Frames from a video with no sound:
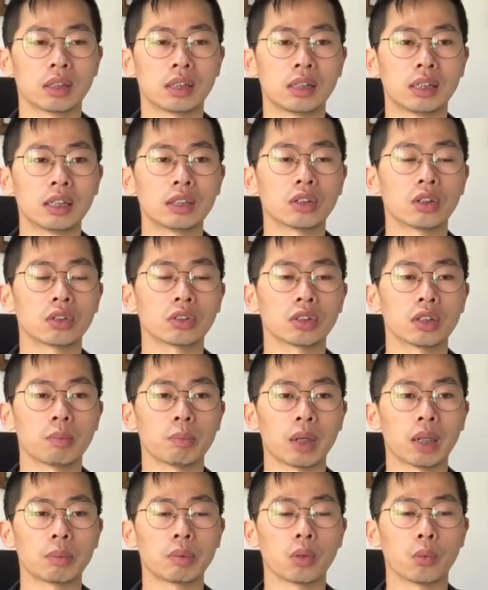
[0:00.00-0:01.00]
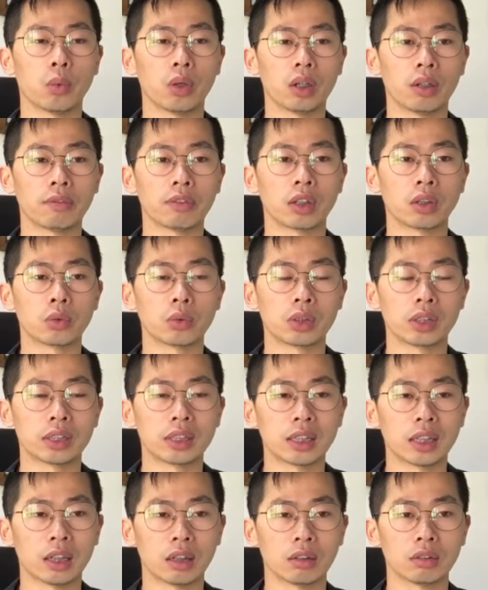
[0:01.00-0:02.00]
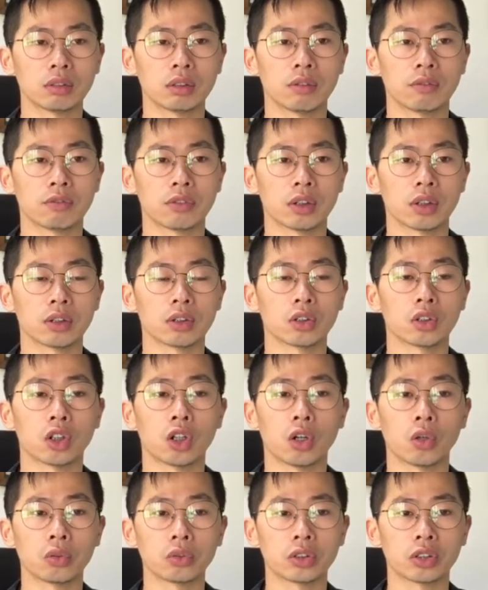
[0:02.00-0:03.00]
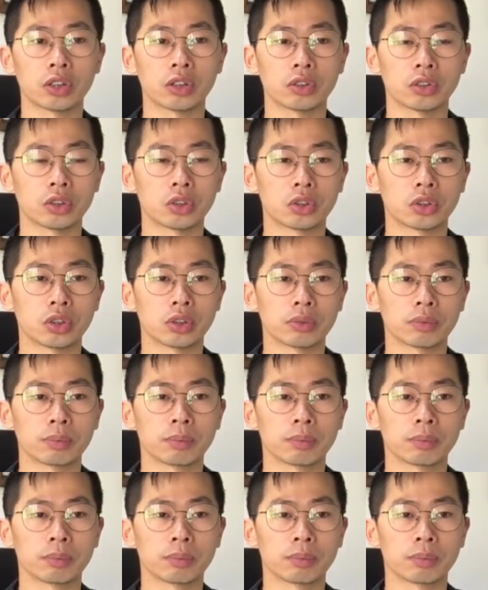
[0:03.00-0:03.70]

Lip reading: That also might be one of the results from cold condition.